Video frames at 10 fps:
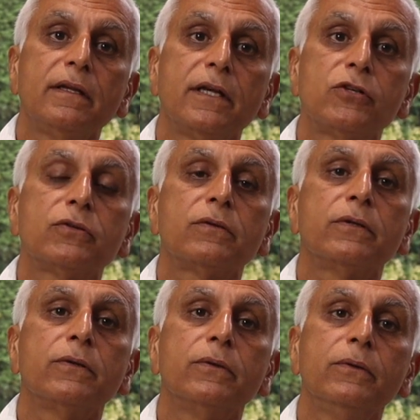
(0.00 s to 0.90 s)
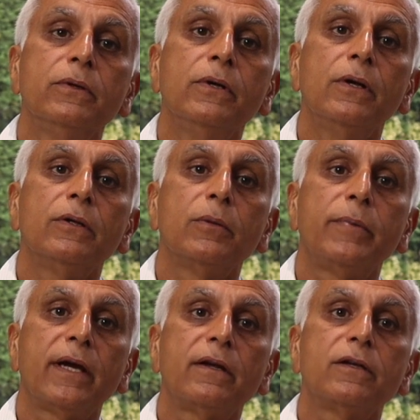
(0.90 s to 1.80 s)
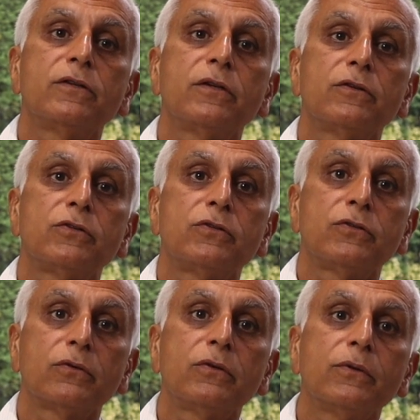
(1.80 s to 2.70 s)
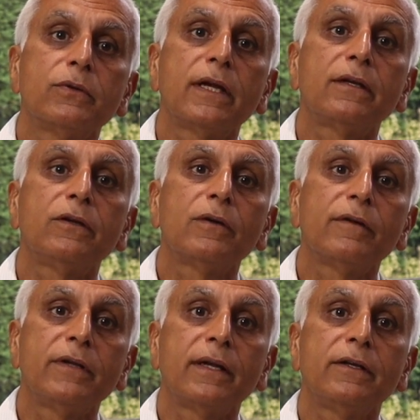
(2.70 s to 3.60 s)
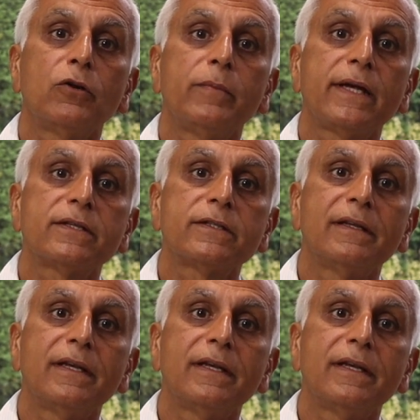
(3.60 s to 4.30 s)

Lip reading: They should know, the parent should know, that you have done your best.